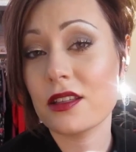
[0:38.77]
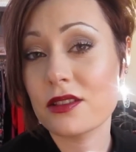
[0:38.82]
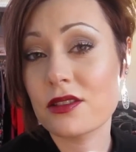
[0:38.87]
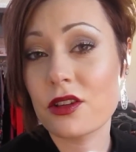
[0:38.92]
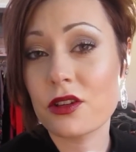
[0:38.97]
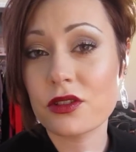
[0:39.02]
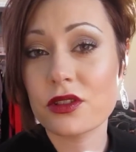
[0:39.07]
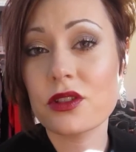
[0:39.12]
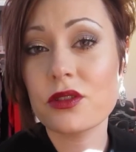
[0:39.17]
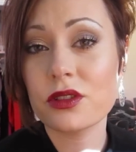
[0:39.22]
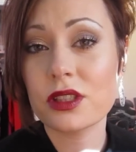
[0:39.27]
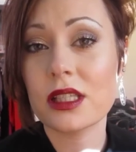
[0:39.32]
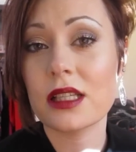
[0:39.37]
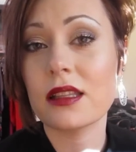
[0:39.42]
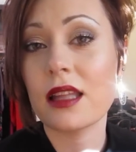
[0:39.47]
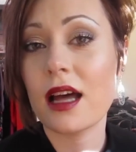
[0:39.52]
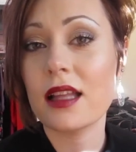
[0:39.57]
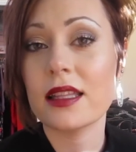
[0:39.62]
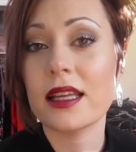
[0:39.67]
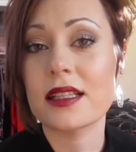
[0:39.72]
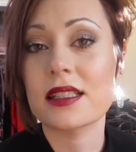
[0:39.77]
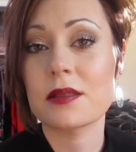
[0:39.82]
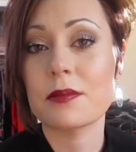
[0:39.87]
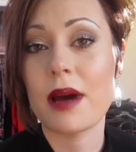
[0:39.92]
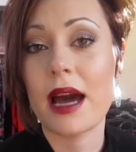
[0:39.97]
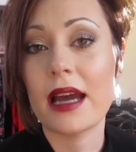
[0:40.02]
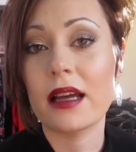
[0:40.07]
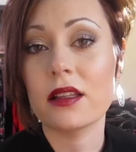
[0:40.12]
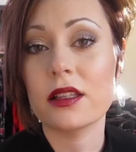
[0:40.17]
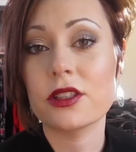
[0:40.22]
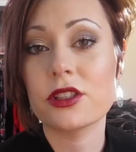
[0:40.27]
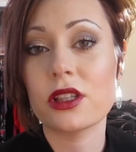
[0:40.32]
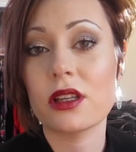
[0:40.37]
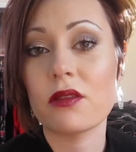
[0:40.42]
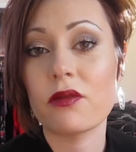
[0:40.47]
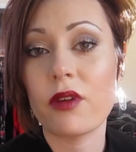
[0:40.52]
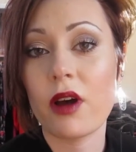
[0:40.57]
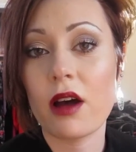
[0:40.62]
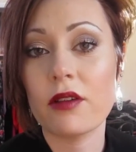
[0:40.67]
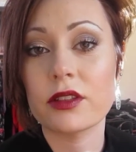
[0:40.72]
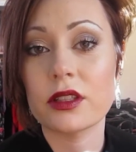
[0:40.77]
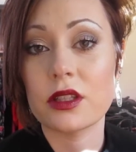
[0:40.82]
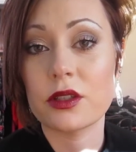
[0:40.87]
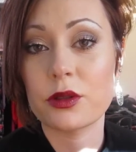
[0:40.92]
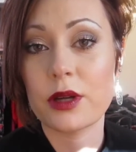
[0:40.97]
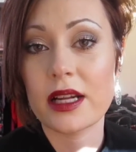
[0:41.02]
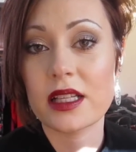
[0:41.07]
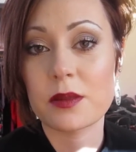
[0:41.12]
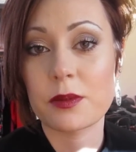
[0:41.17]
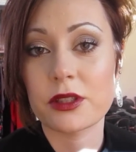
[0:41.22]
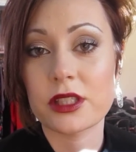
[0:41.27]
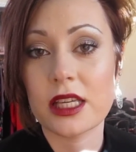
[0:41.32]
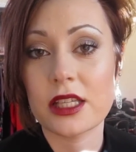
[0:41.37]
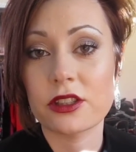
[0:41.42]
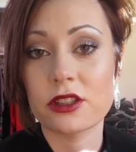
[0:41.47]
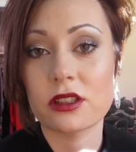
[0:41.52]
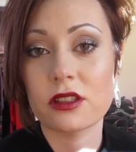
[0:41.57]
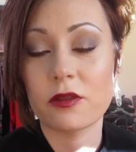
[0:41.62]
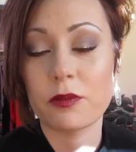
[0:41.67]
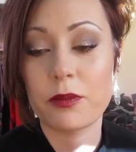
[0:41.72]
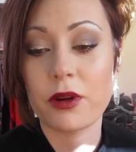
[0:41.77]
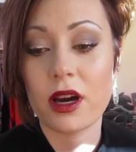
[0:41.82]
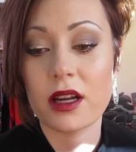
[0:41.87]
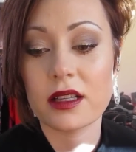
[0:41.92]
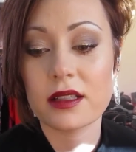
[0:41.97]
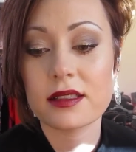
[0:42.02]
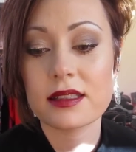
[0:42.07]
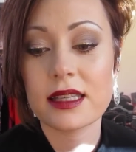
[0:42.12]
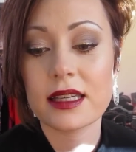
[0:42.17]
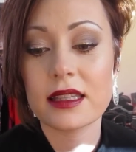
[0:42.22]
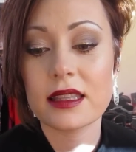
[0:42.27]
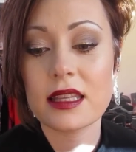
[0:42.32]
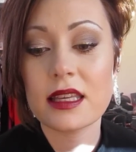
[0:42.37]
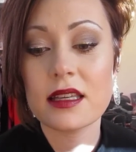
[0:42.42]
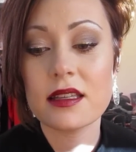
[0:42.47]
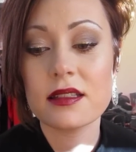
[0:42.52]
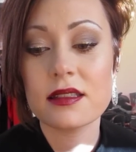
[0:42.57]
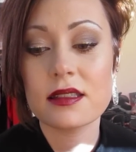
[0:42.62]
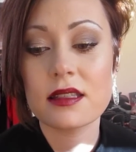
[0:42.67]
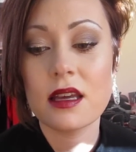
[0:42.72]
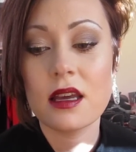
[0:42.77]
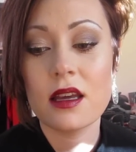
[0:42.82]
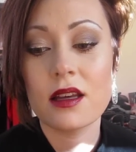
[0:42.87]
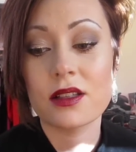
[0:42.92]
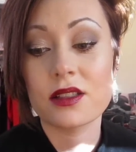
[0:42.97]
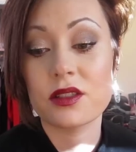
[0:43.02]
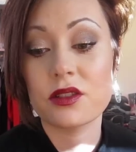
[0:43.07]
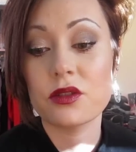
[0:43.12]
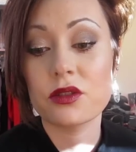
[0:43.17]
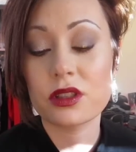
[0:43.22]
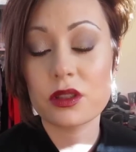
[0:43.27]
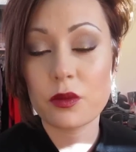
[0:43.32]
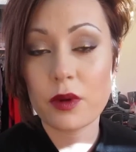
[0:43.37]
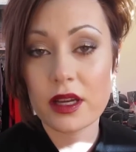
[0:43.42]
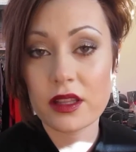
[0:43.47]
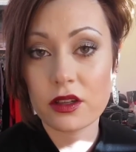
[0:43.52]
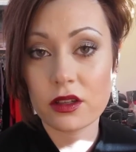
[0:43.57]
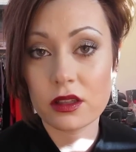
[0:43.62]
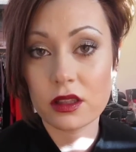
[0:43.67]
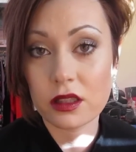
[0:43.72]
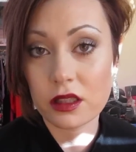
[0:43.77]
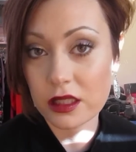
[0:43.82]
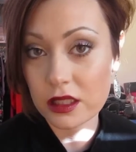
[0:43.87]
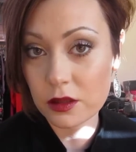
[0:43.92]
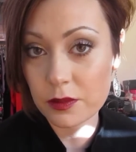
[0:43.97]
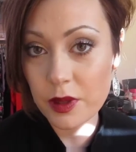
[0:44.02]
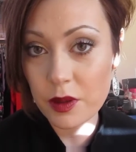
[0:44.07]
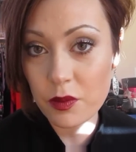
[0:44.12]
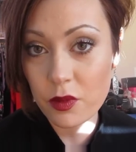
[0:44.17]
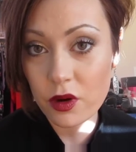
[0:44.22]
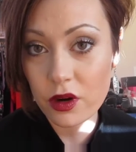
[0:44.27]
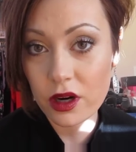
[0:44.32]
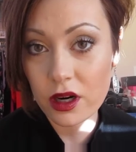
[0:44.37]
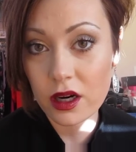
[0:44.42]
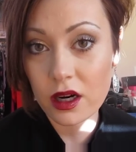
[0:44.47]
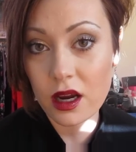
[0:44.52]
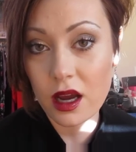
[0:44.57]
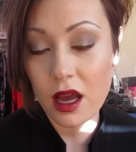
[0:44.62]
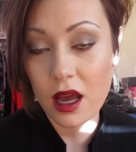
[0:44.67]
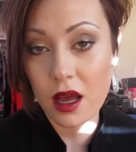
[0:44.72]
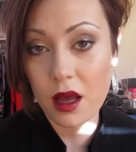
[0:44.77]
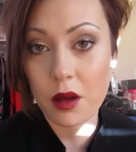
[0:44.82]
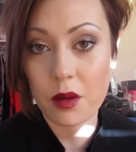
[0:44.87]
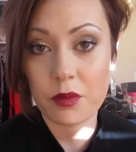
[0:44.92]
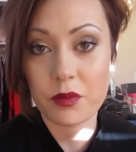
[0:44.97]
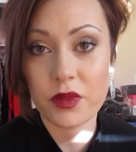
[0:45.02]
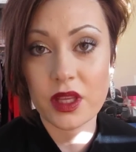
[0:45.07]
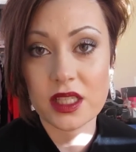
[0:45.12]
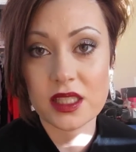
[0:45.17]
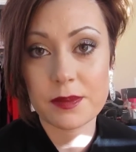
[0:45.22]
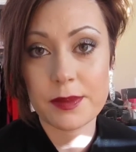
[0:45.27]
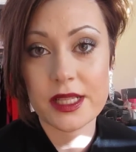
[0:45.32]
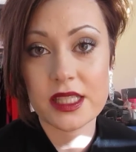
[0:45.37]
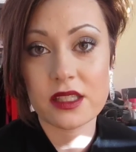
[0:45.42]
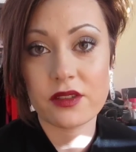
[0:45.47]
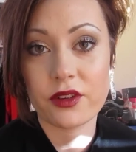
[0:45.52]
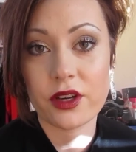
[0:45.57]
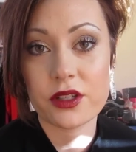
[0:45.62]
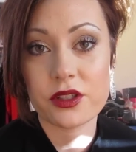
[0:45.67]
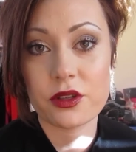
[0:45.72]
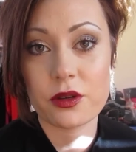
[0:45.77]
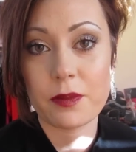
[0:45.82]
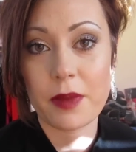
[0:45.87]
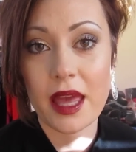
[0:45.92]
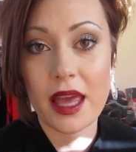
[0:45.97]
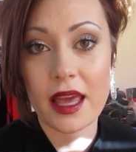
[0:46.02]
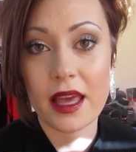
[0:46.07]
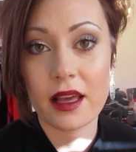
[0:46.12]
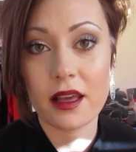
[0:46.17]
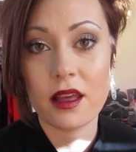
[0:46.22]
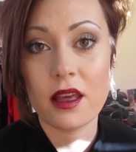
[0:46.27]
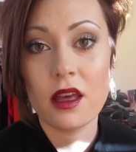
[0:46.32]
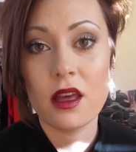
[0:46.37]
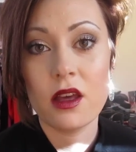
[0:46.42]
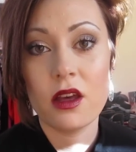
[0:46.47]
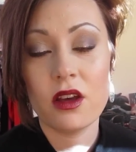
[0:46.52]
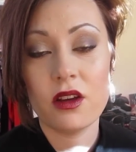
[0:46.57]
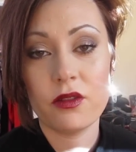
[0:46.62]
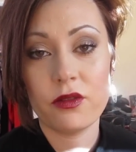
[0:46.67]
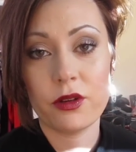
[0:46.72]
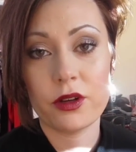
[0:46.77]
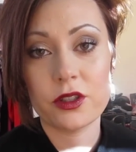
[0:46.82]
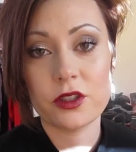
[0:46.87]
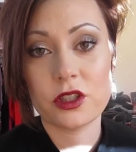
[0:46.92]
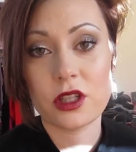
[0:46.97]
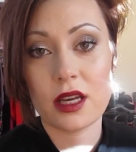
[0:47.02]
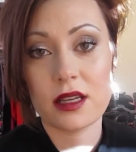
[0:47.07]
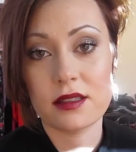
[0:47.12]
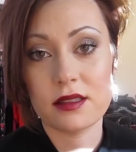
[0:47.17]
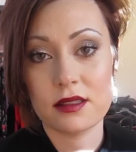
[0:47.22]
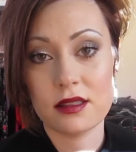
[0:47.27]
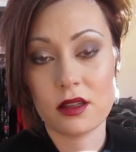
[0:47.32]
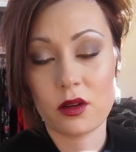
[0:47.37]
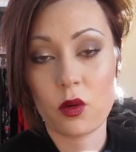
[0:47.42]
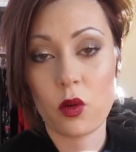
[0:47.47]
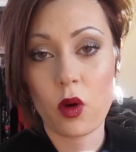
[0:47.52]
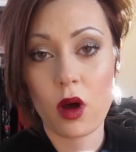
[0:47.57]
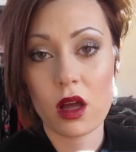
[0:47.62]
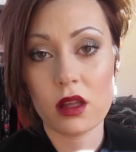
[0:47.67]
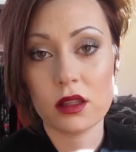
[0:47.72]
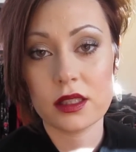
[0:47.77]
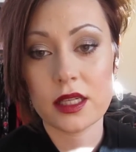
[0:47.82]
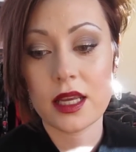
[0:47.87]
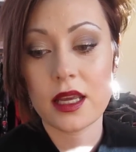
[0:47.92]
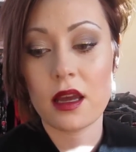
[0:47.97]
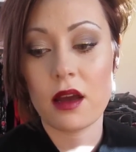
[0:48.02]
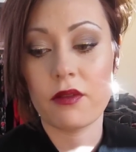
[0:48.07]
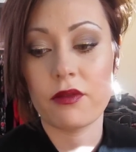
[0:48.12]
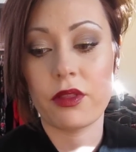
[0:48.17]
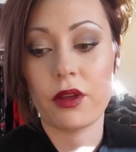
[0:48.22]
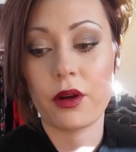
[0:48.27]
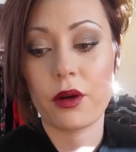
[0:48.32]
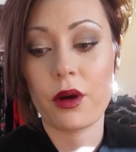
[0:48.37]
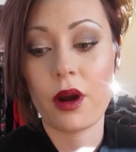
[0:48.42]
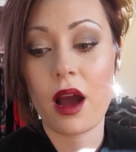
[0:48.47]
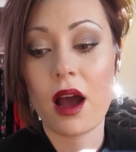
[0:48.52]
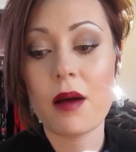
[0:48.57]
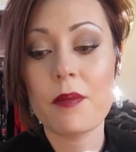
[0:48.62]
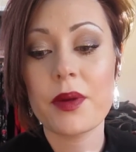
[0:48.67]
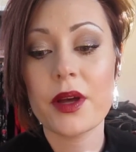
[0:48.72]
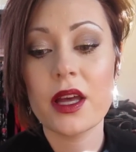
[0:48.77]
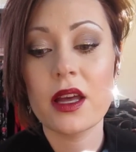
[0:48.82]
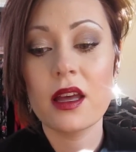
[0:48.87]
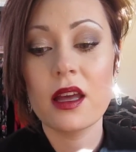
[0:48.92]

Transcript: there's usually a lot less mileage involved in the transportation of products like these. That's usually why they're a little bit more expensive, because you're paying for just the quality of the crop.